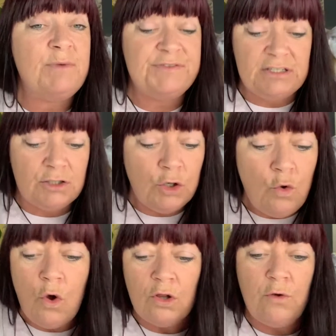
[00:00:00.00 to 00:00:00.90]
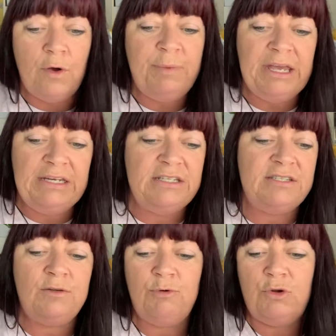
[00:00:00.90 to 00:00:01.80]
So divide that by 3
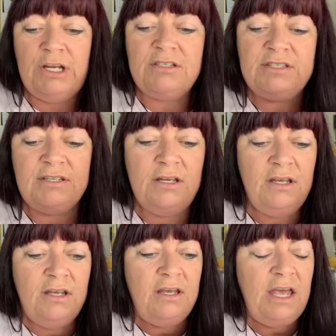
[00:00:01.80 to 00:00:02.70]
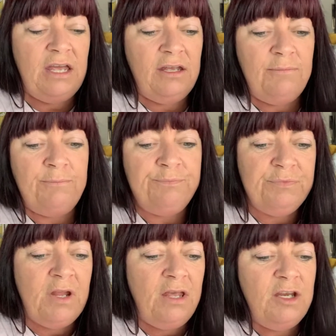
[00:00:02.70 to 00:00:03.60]
months, or initially
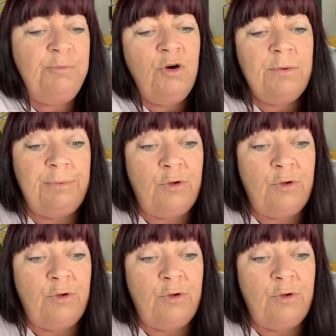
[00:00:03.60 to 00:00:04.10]
over your 6 months.